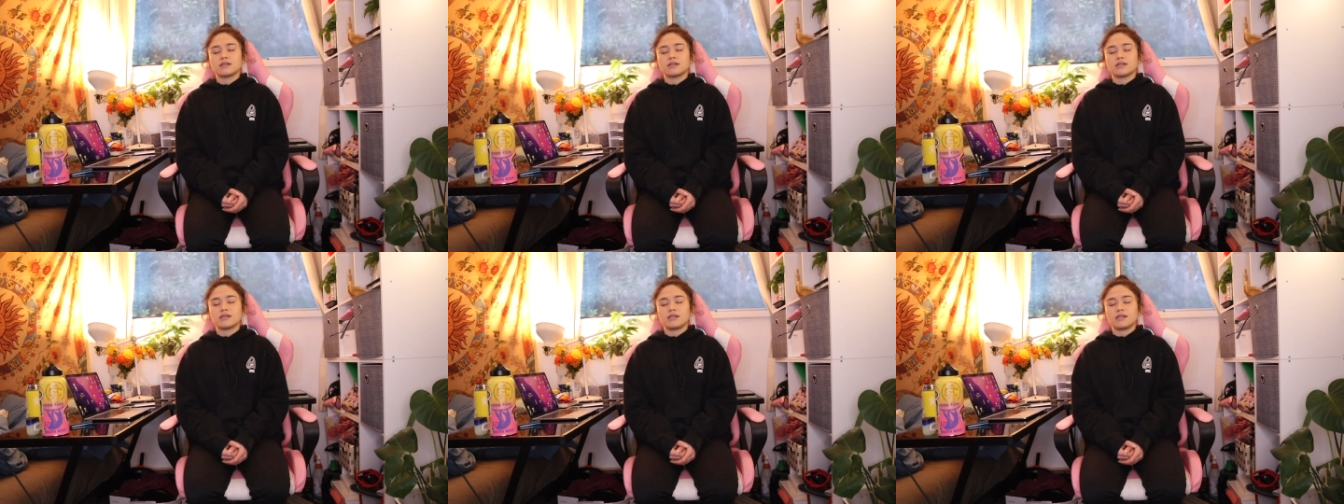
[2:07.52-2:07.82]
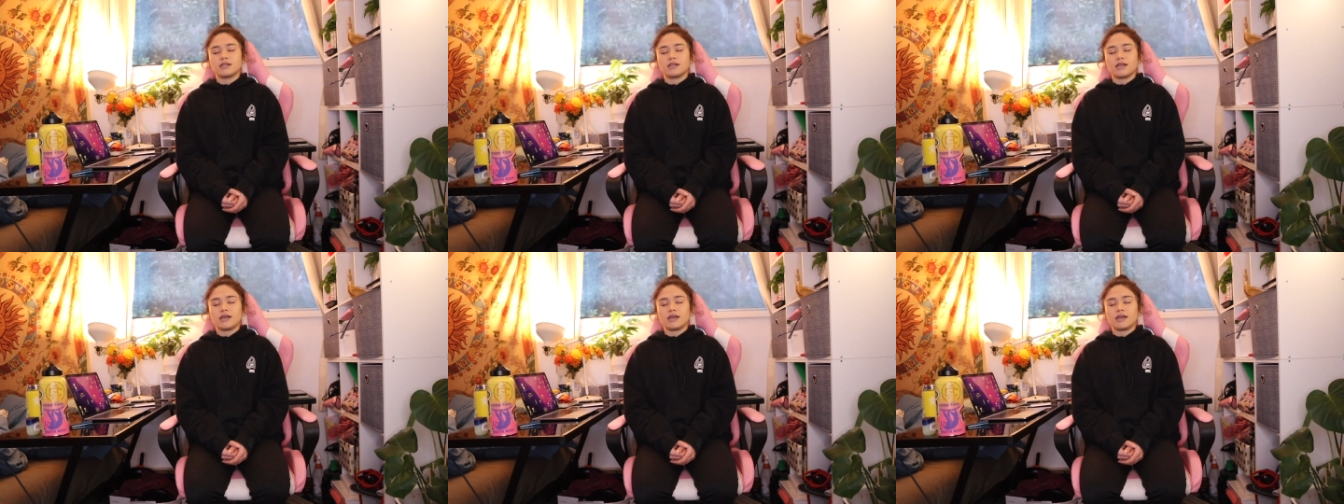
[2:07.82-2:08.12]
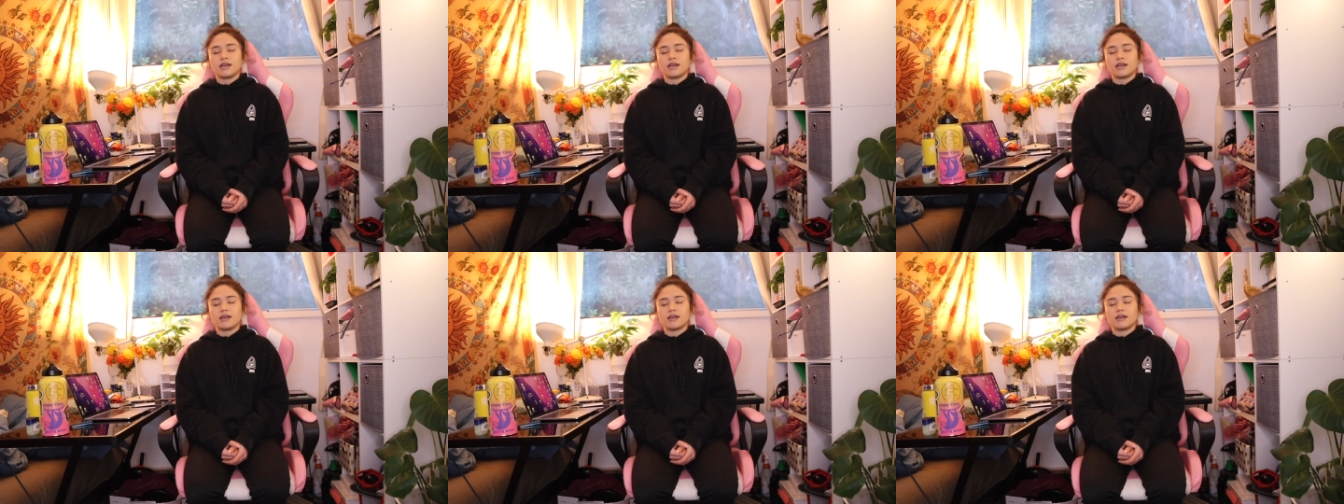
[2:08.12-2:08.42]

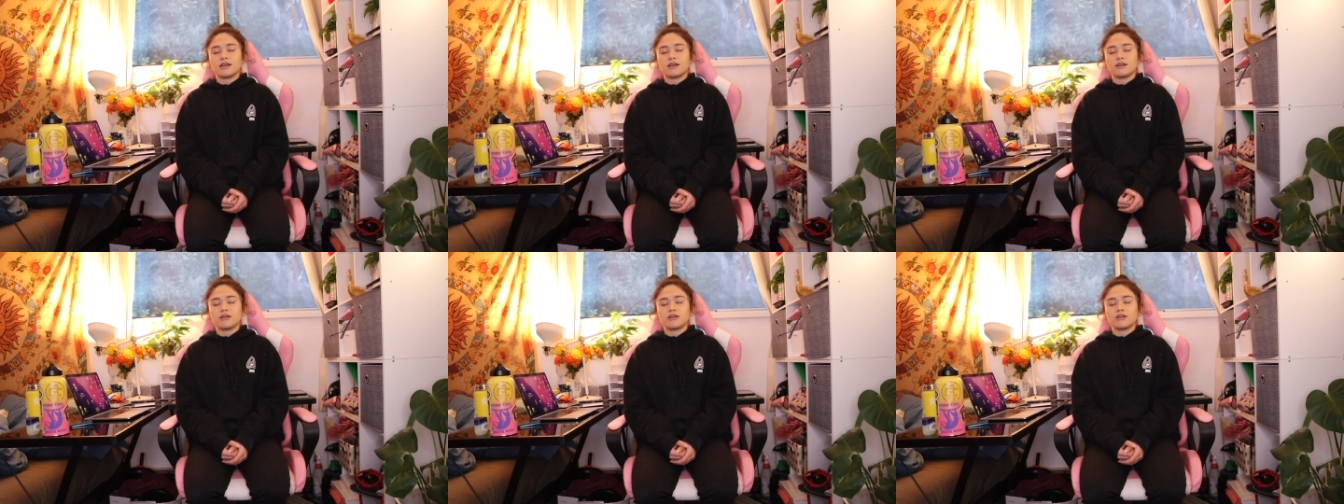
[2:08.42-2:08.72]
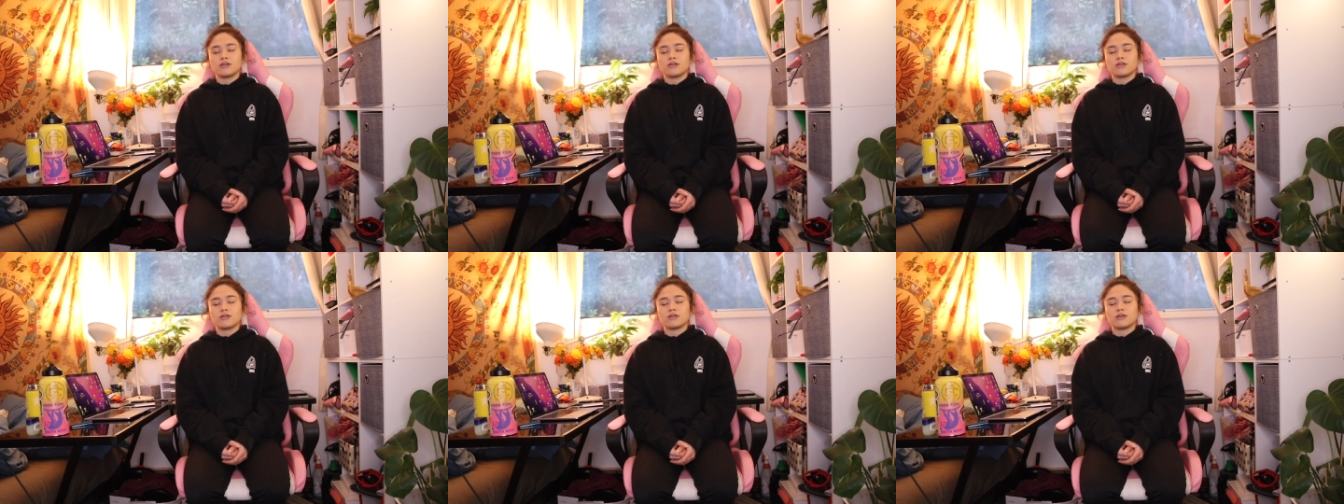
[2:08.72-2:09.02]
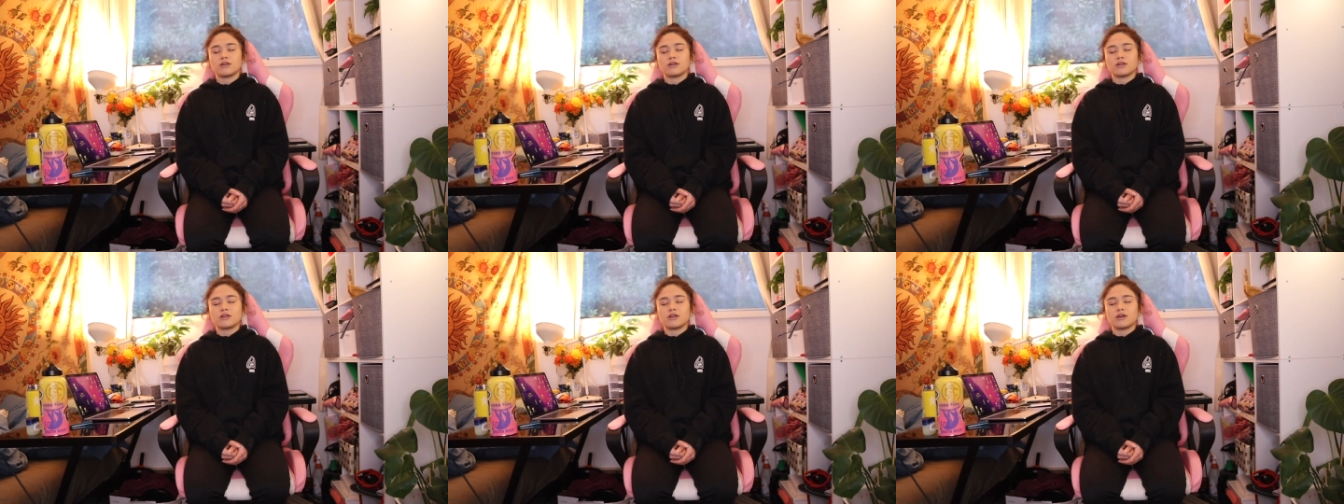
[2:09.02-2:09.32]
Inhale
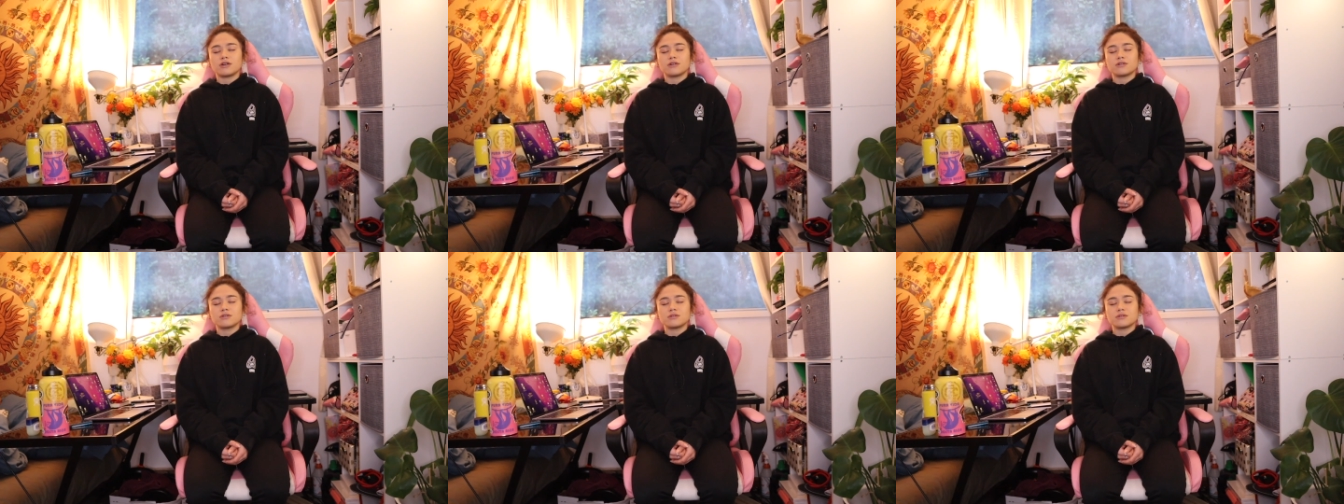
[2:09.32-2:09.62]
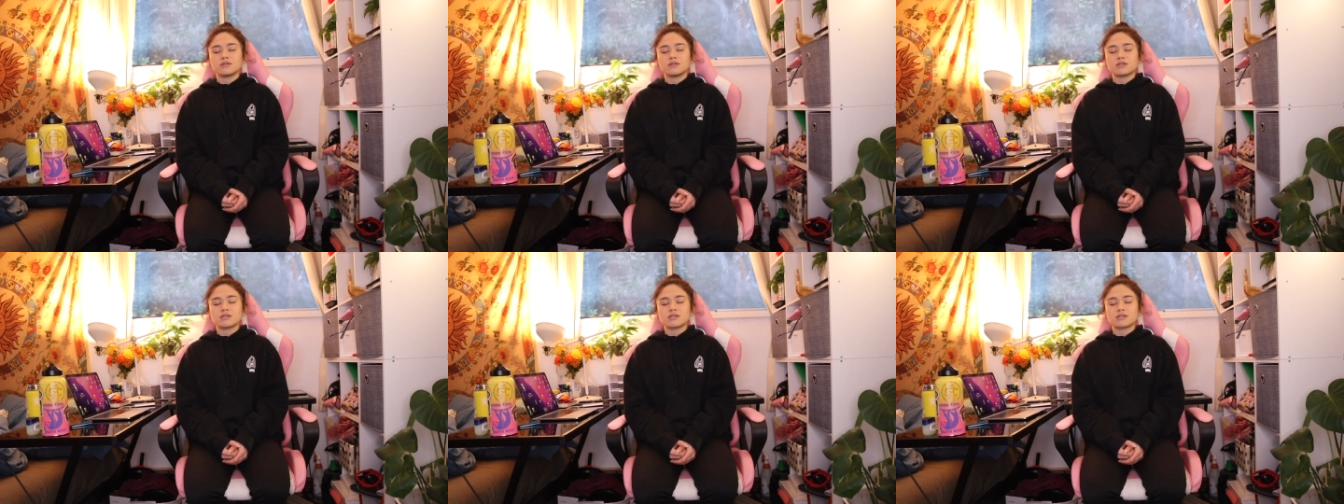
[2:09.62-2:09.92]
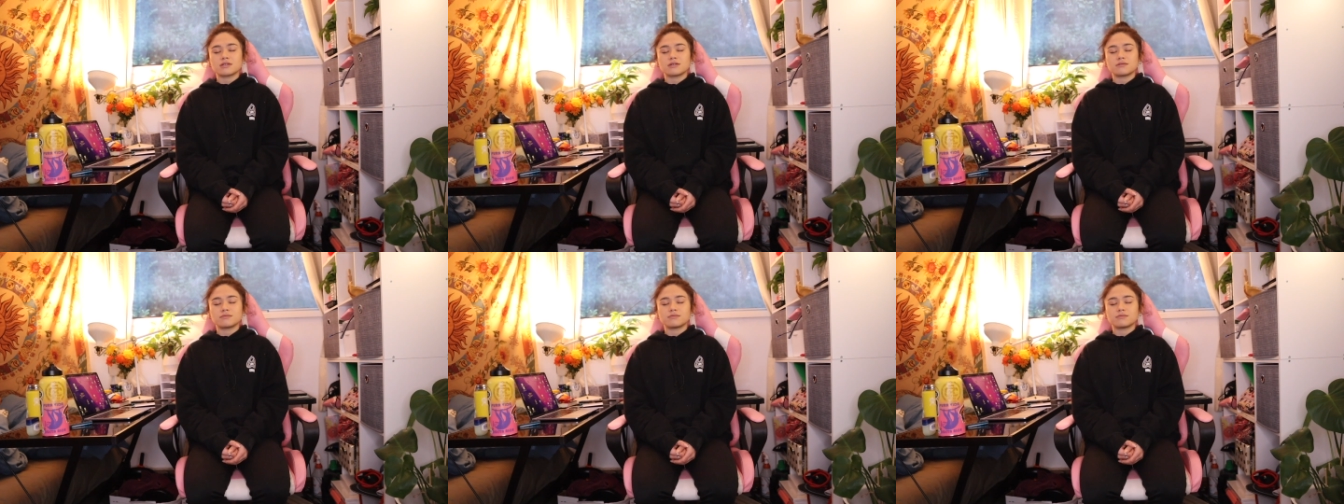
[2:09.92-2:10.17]
through your nose.